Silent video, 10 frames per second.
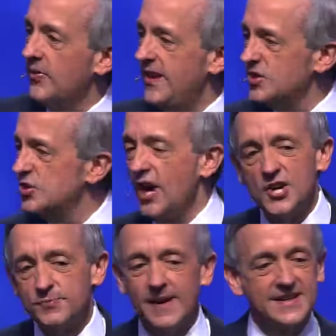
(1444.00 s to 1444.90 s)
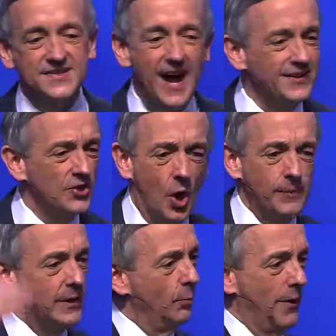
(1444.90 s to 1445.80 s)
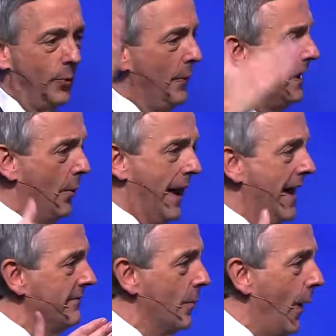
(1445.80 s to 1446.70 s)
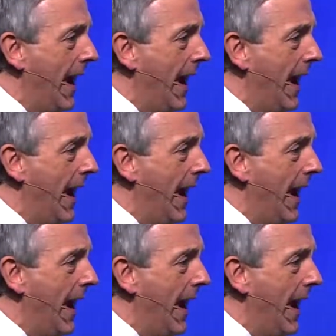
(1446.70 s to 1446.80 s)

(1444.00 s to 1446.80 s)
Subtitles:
this judgment is not determining whether we go to heaven or